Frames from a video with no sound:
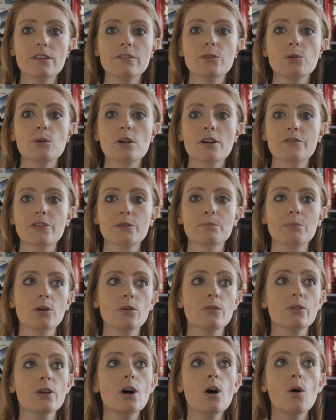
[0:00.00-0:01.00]
for
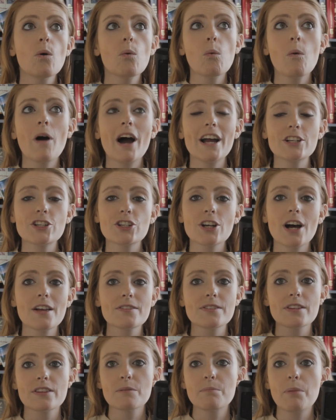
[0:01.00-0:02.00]
both wide
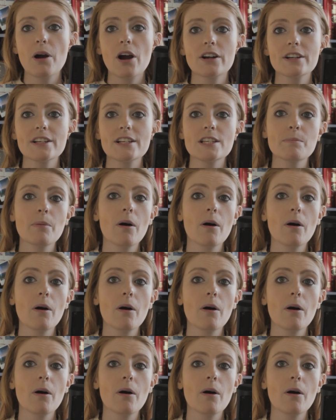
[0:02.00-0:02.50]
shots and the parties,